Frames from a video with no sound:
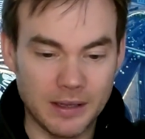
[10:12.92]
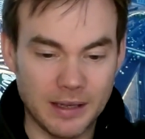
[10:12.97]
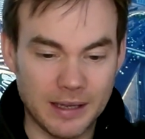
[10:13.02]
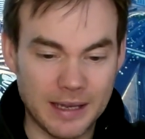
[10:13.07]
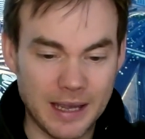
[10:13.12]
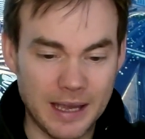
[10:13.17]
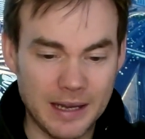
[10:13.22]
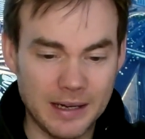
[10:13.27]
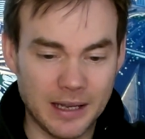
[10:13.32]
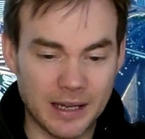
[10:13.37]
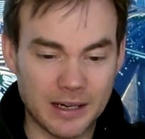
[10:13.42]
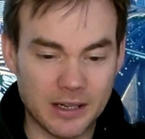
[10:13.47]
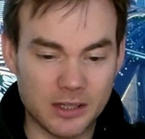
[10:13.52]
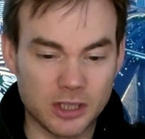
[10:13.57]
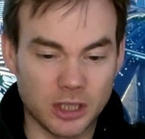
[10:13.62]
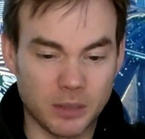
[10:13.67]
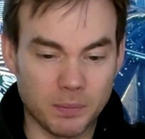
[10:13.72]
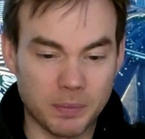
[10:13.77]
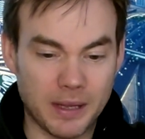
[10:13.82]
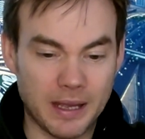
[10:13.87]
Again, at the
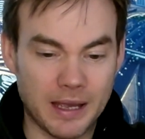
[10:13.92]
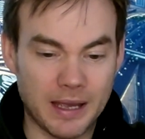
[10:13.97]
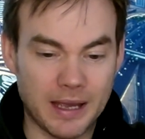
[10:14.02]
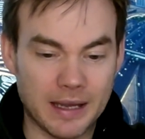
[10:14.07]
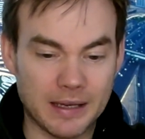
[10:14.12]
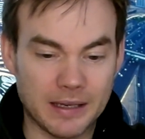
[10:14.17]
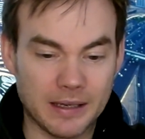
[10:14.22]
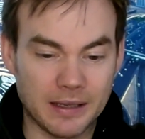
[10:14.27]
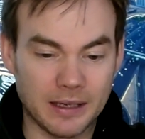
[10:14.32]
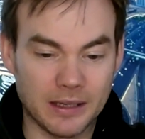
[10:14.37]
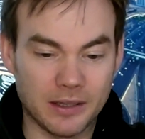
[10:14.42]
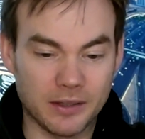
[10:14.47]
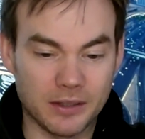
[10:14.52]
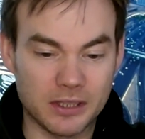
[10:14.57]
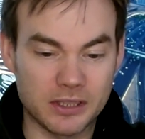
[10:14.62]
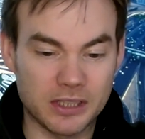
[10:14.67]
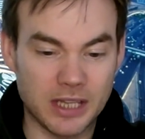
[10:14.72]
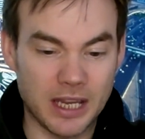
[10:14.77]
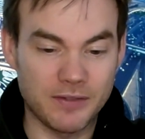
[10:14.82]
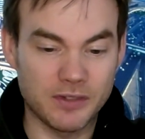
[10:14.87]
top there, I can click on
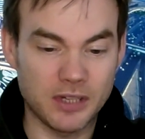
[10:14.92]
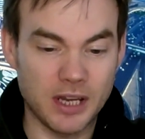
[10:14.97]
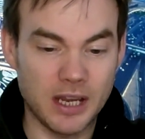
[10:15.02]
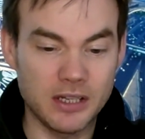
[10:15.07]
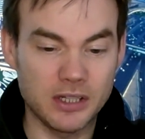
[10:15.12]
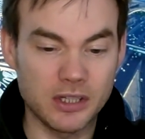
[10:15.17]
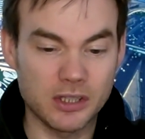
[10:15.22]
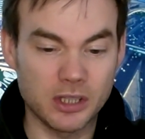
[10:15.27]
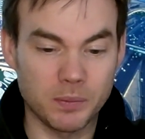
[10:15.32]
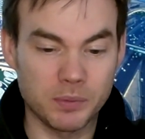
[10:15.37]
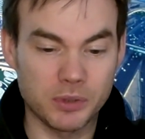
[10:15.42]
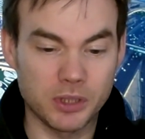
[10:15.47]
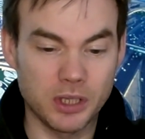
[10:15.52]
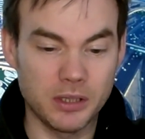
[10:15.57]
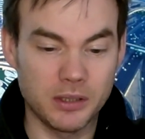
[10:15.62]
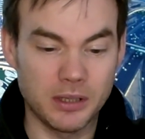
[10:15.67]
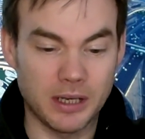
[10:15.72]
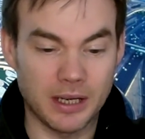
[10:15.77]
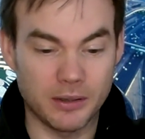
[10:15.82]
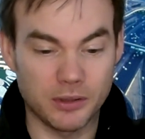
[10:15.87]
the Save Changes
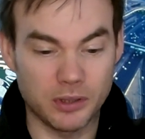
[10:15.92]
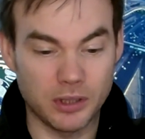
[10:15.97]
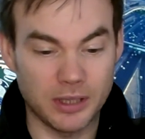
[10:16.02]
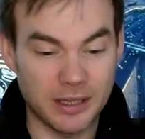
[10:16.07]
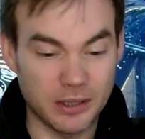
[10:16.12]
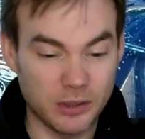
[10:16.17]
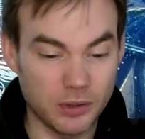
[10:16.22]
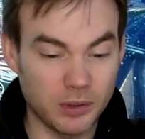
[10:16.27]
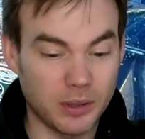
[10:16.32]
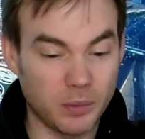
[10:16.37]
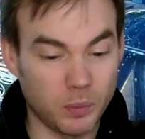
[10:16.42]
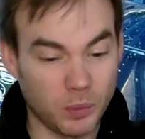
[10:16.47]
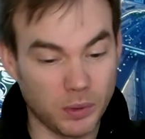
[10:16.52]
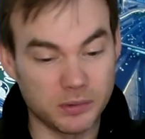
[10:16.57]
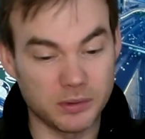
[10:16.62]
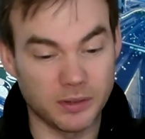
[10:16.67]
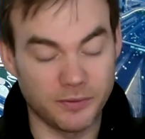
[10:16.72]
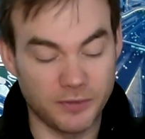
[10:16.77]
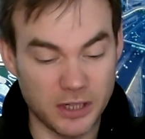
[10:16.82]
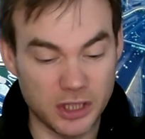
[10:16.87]
option. I'll then do that
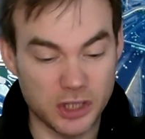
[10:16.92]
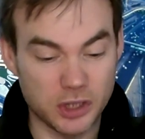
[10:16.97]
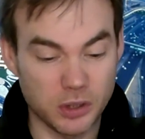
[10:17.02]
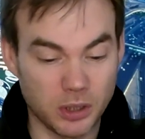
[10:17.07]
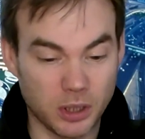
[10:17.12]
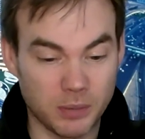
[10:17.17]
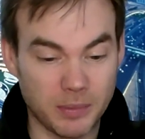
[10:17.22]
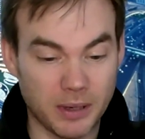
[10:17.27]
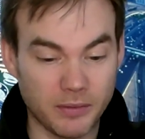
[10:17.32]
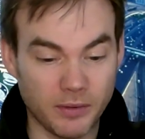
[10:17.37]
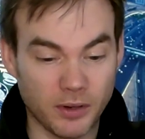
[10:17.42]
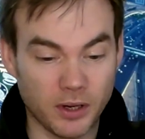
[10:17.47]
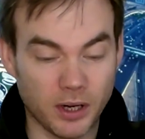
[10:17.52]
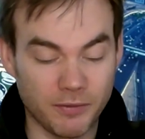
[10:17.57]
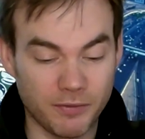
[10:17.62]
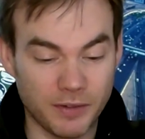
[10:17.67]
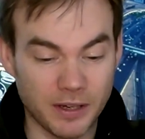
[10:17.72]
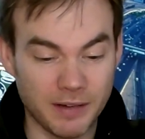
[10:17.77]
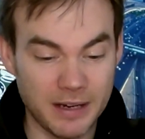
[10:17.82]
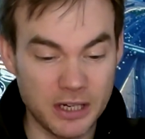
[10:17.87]
once I finish doing all my other
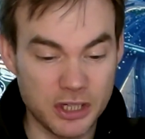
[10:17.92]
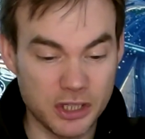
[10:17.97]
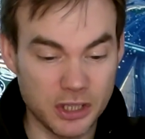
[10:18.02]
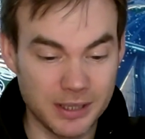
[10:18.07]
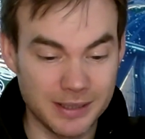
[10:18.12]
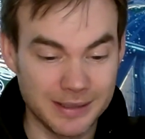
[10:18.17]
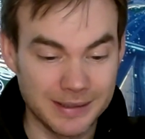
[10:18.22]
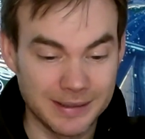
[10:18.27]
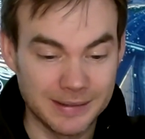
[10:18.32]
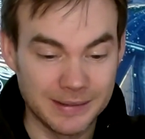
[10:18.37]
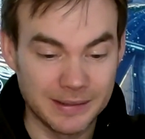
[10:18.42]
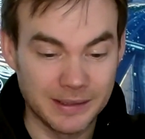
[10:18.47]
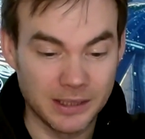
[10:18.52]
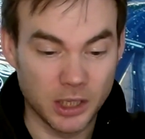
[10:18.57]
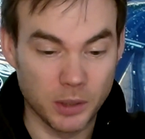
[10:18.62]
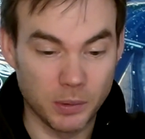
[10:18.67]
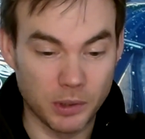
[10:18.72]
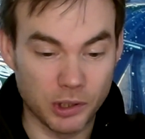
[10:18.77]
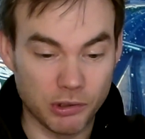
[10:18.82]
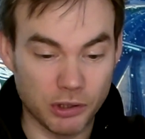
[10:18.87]
configuration.
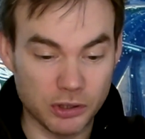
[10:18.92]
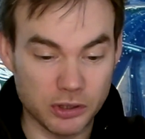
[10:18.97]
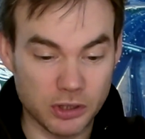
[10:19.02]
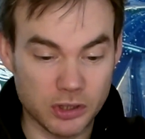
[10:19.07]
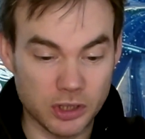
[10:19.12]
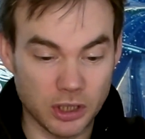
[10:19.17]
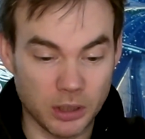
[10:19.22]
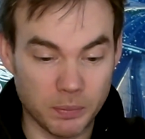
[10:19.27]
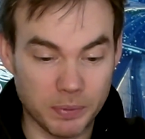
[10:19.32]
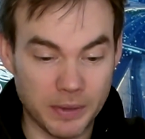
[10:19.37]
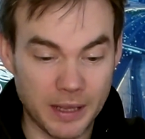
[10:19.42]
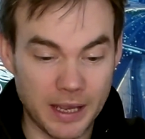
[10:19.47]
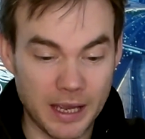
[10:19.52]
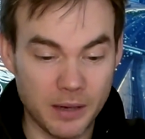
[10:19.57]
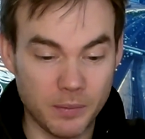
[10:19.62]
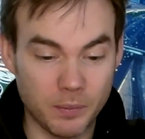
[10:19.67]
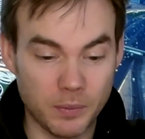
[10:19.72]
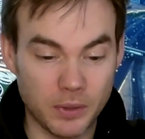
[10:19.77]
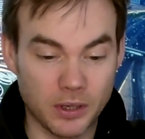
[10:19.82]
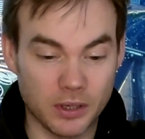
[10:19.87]
Go across the top
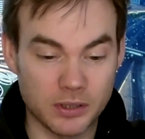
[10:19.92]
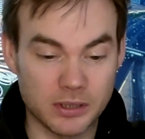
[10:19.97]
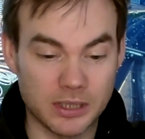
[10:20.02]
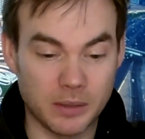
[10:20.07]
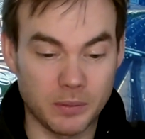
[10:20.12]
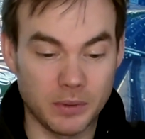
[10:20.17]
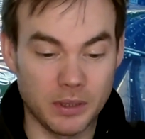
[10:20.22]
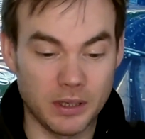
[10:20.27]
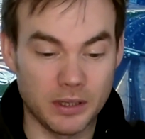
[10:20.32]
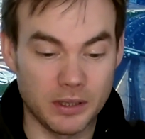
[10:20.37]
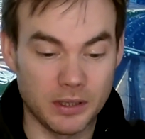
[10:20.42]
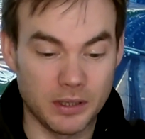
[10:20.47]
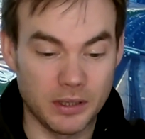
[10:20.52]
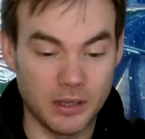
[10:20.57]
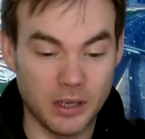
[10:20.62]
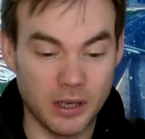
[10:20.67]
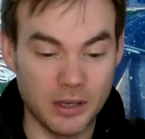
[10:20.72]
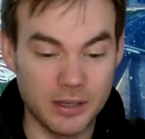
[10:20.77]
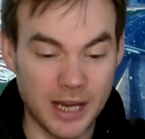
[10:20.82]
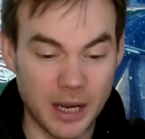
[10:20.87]
there. We've got our
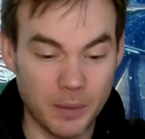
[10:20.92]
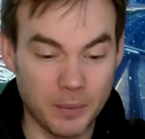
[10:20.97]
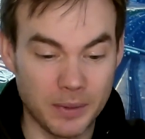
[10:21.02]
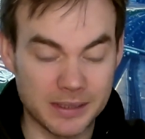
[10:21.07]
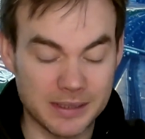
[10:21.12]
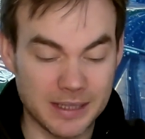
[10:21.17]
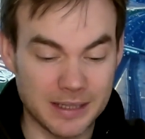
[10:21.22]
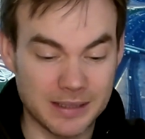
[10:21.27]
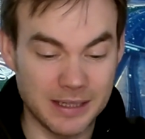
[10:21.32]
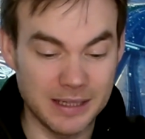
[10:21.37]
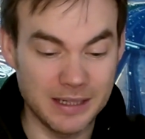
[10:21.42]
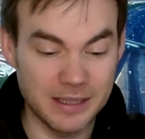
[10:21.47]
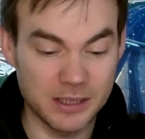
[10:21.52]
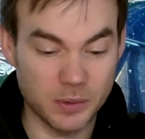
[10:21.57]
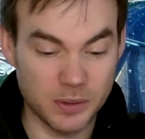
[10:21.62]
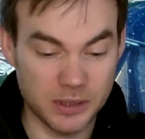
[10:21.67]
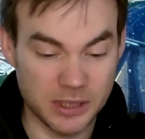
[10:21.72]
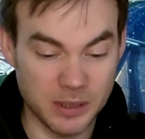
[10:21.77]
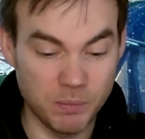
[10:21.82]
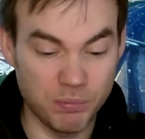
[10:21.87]
network settings,
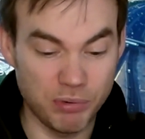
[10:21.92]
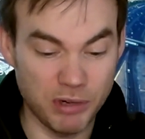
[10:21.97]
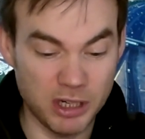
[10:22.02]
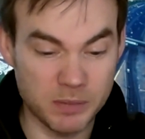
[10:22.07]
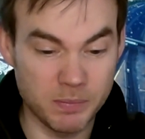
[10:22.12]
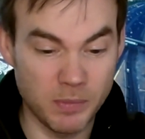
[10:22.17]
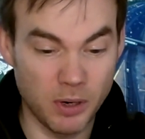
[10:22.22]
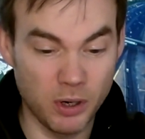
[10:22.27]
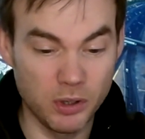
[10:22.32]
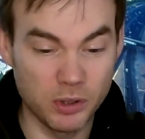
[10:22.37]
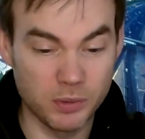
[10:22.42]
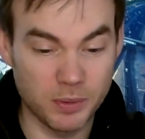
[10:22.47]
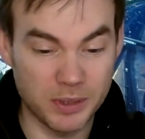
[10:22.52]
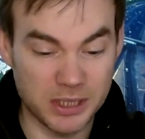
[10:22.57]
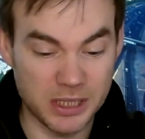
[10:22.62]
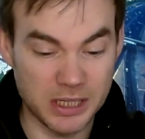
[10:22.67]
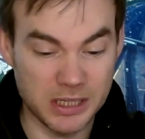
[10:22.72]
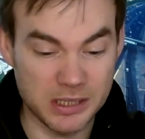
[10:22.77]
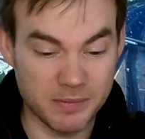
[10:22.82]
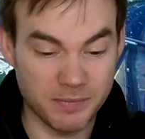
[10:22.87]
so it's in bridge mode,
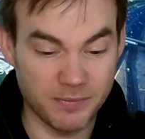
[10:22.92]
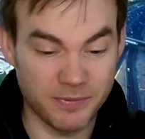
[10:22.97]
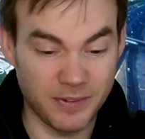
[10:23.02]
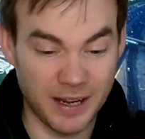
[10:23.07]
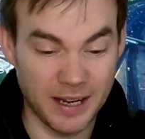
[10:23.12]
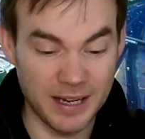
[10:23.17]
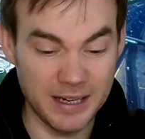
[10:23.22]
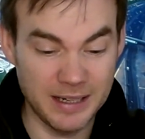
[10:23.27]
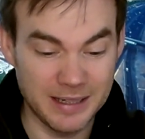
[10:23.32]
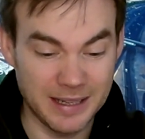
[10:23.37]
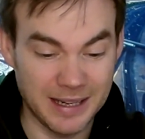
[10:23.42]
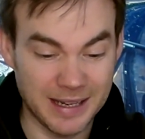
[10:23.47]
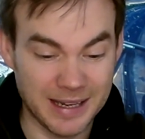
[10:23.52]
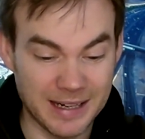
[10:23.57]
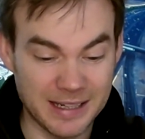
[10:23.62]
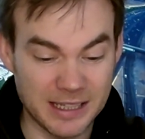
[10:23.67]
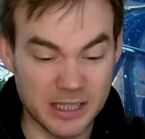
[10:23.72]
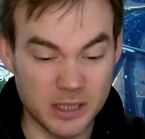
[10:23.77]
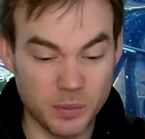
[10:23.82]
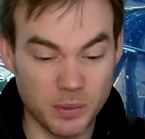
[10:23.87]
which is fine.
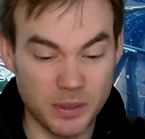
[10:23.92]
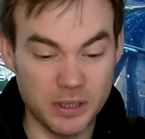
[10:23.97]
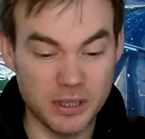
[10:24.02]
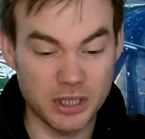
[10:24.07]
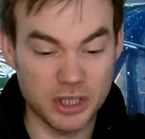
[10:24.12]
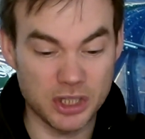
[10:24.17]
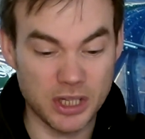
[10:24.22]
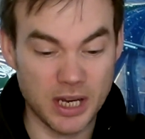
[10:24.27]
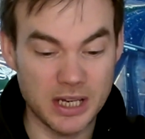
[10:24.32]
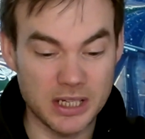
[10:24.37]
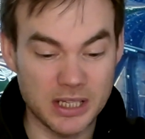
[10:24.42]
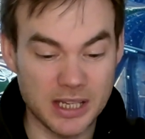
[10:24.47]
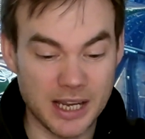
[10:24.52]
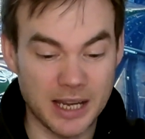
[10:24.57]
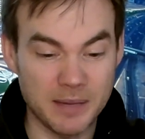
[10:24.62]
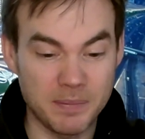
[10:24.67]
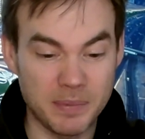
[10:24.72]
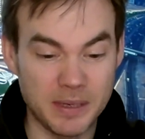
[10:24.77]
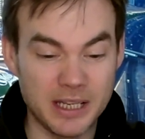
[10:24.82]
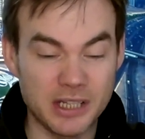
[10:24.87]
Again, this is where you can change the
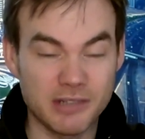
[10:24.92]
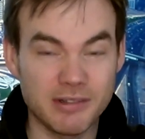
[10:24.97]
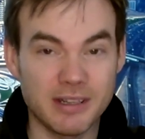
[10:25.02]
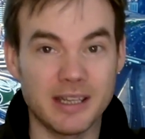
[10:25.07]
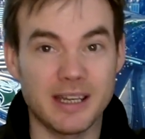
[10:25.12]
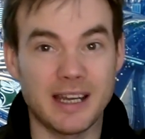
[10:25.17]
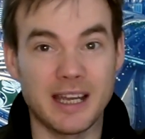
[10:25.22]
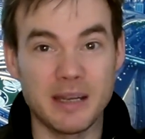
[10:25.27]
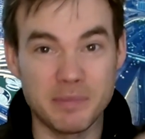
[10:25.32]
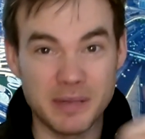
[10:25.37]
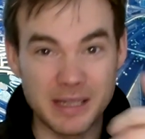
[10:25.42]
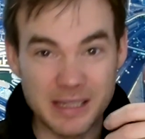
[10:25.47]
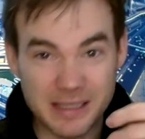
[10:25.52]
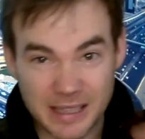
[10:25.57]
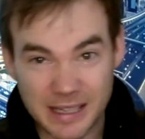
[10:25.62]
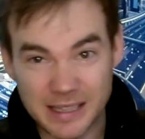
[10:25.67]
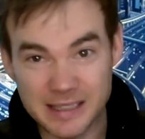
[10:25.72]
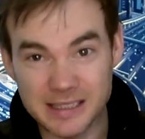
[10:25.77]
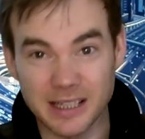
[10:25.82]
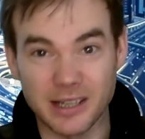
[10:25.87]
IP
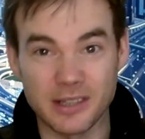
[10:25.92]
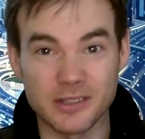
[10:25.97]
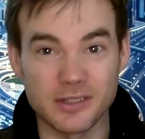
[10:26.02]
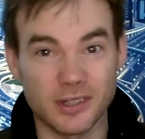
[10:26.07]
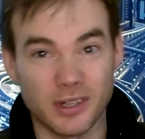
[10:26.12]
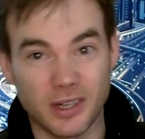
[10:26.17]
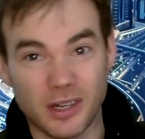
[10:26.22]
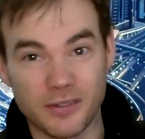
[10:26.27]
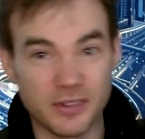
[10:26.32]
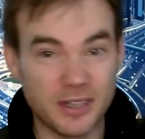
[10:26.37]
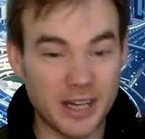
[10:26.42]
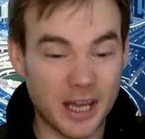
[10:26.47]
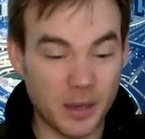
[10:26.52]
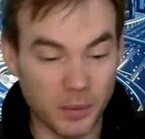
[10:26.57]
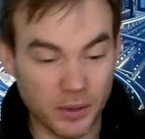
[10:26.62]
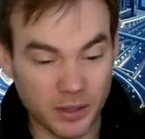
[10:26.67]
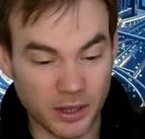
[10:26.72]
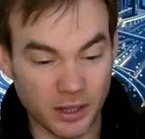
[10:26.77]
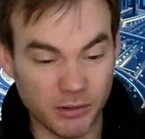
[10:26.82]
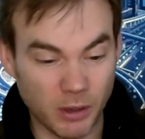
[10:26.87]
details of the
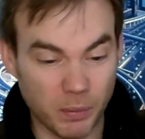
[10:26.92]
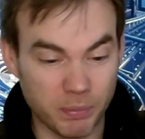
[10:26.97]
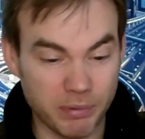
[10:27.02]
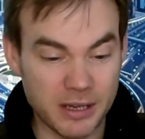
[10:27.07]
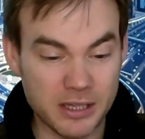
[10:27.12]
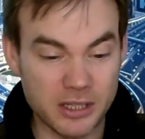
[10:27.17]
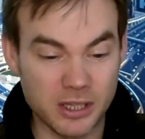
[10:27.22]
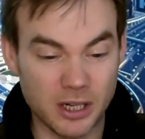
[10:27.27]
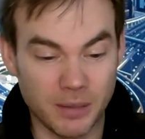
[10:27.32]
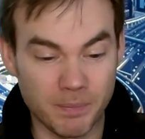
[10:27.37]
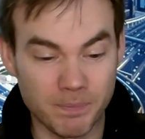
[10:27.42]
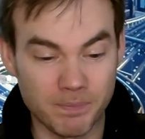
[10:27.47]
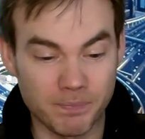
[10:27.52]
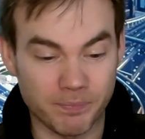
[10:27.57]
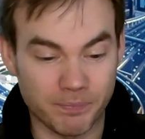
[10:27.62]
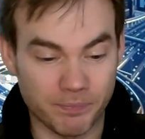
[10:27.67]
network that they're operating on.